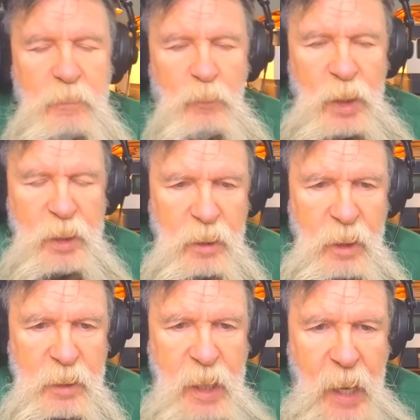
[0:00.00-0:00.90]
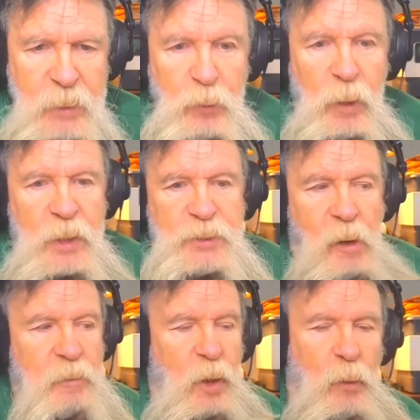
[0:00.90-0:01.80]
we could get canceled and
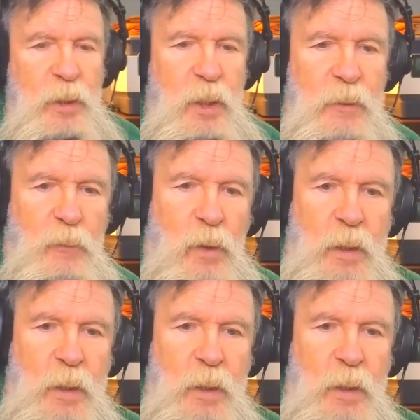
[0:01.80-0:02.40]
start going the other way.